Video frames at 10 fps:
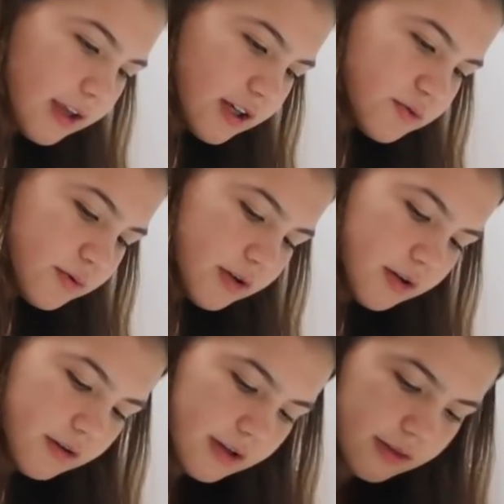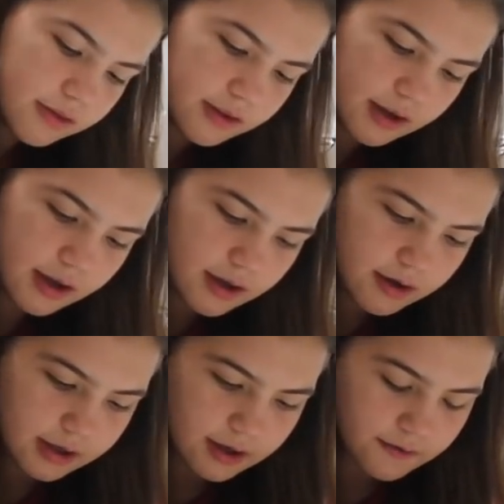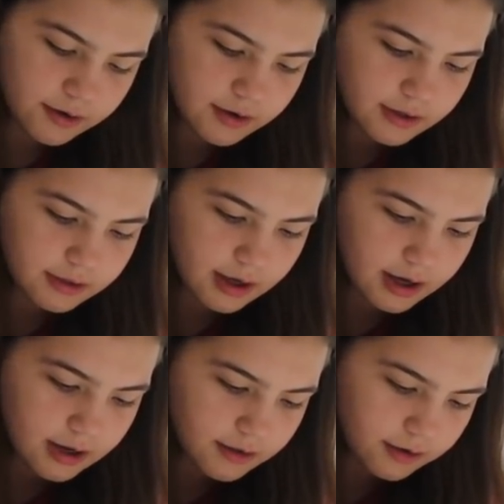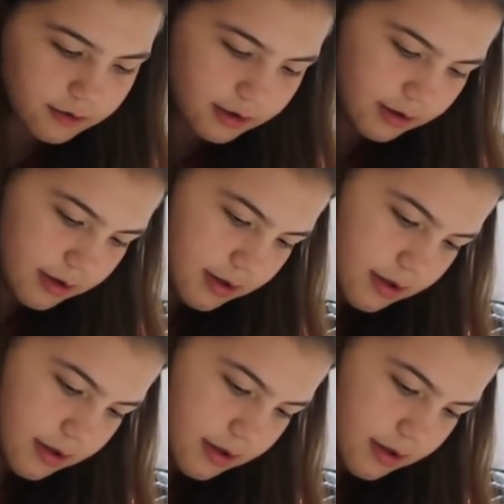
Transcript: Guess we're gonna go like that. Okay, if I go like that and then go like,